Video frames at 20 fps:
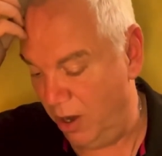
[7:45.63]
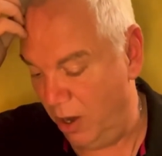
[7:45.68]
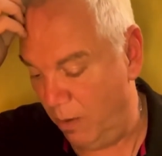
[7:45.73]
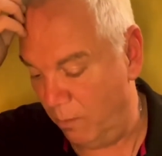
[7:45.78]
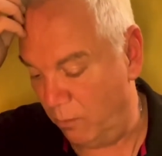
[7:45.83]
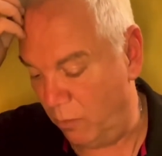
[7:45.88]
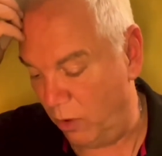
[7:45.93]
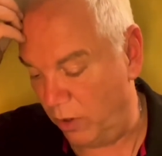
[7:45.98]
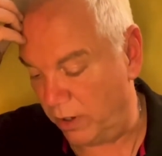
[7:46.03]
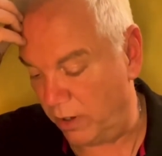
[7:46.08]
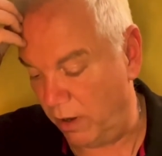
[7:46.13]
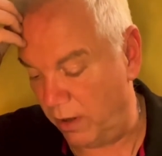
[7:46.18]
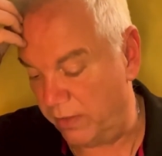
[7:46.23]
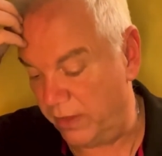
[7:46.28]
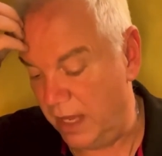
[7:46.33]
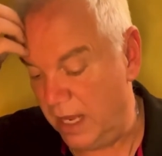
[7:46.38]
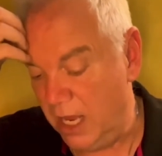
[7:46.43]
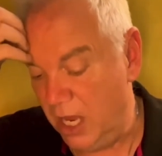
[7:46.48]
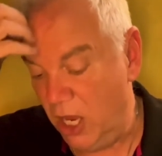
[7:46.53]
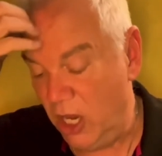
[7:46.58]
Morgoth.
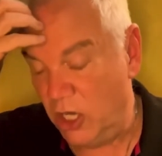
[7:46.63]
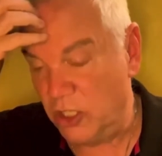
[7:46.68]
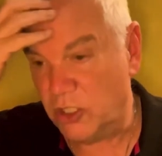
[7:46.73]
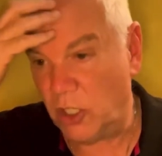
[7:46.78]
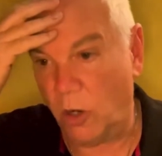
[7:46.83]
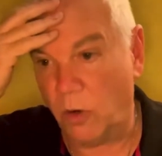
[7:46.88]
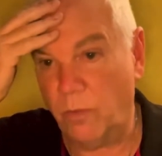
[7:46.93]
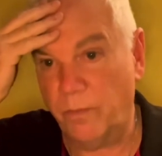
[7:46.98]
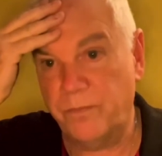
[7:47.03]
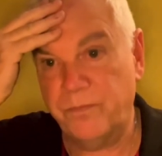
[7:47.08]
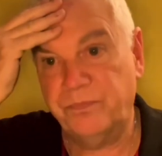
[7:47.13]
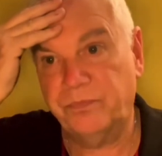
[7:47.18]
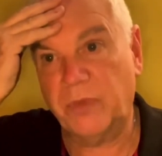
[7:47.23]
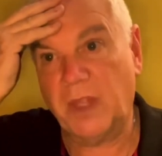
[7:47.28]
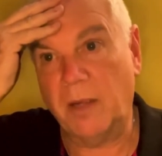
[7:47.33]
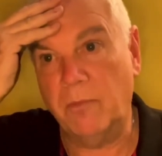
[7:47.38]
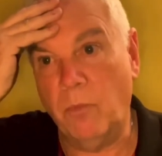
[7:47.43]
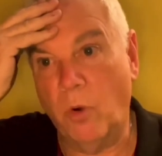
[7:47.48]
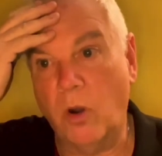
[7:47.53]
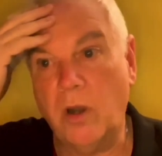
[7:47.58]
So
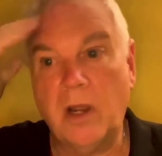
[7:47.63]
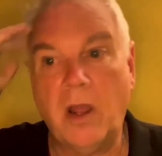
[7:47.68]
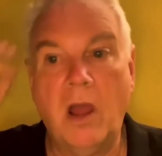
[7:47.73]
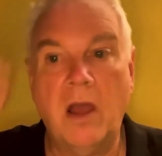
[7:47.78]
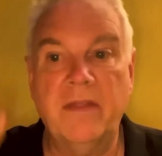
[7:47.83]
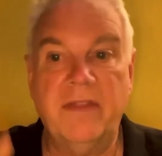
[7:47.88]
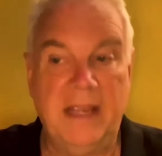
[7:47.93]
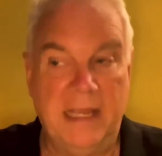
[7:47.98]
Morgoth